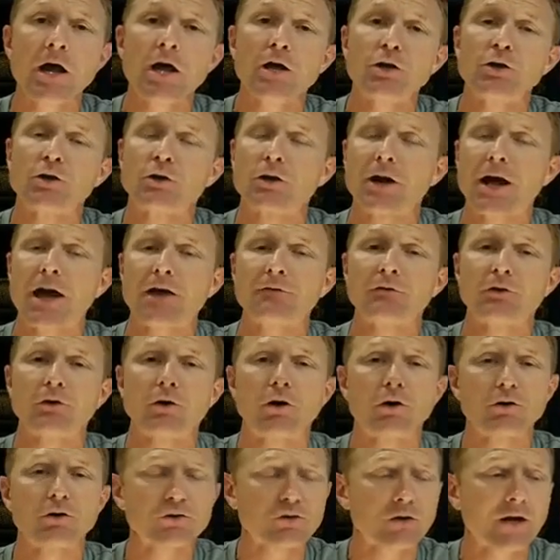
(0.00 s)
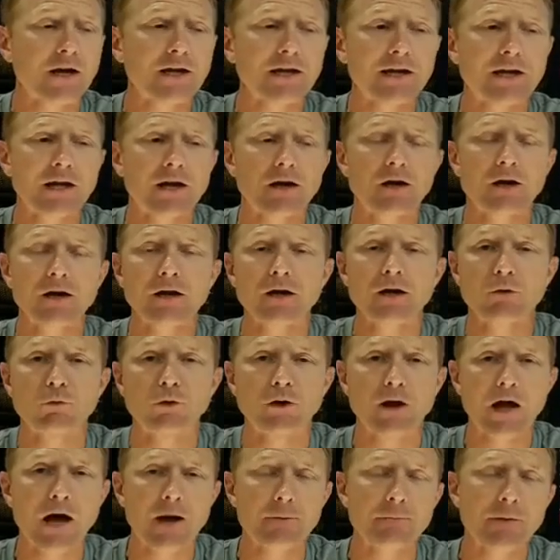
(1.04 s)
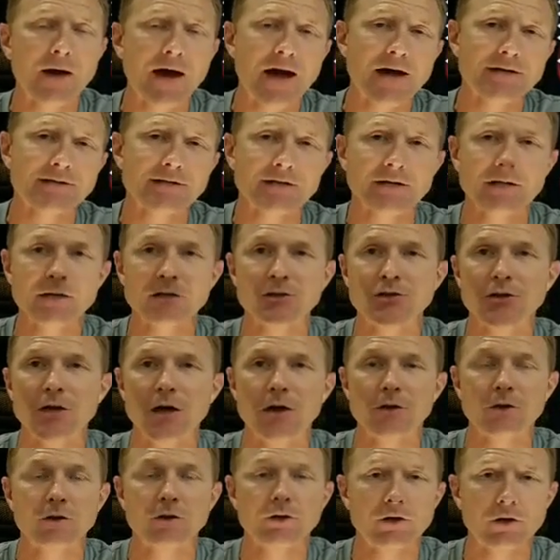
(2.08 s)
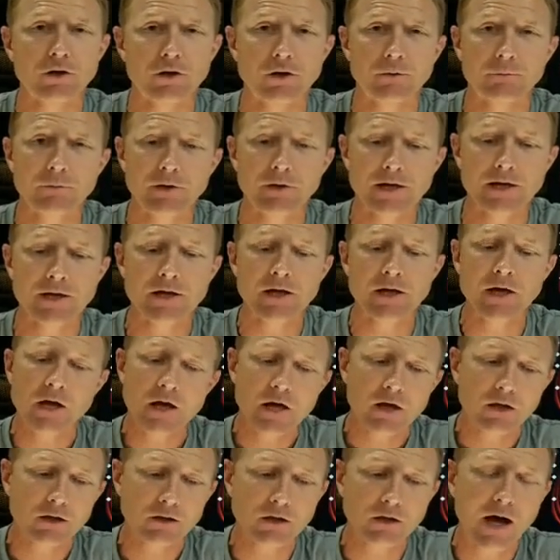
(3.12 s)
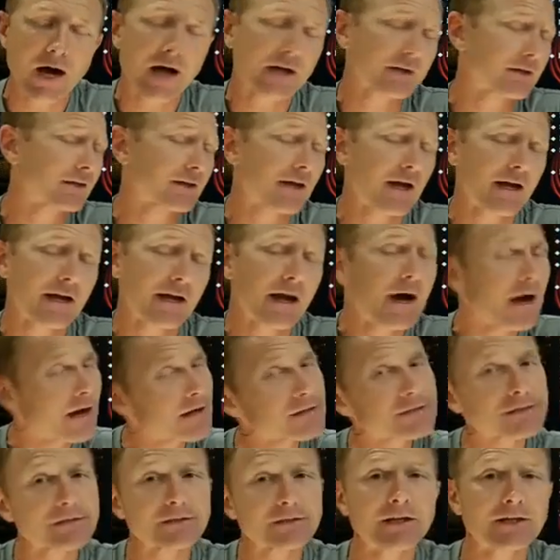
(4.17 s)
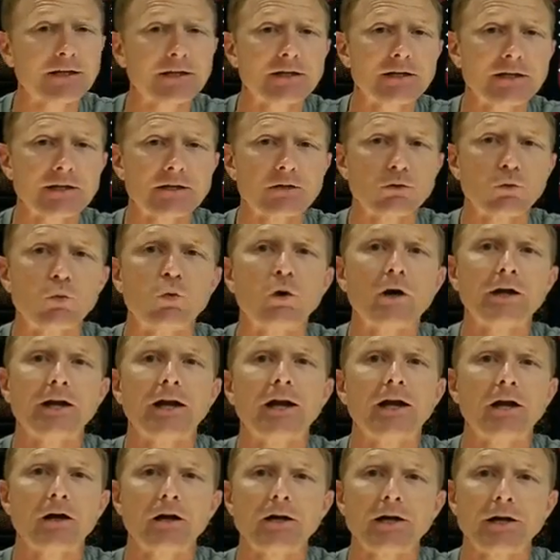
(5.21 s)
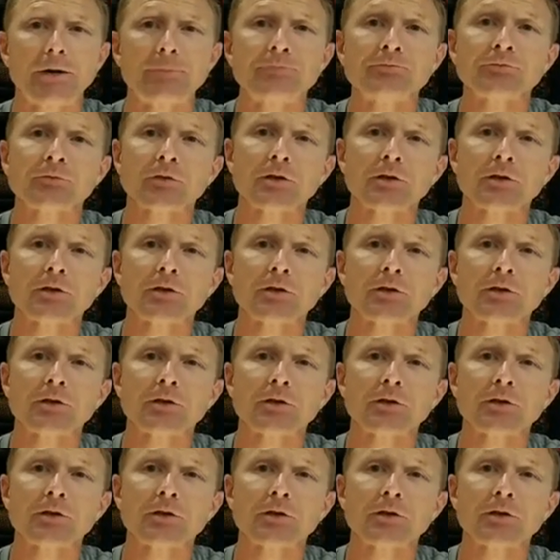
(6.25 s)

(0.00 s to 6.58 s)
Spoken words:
You're going to have your own training area. We're not passing each other. You're going to be locked and kind of isolated into one area.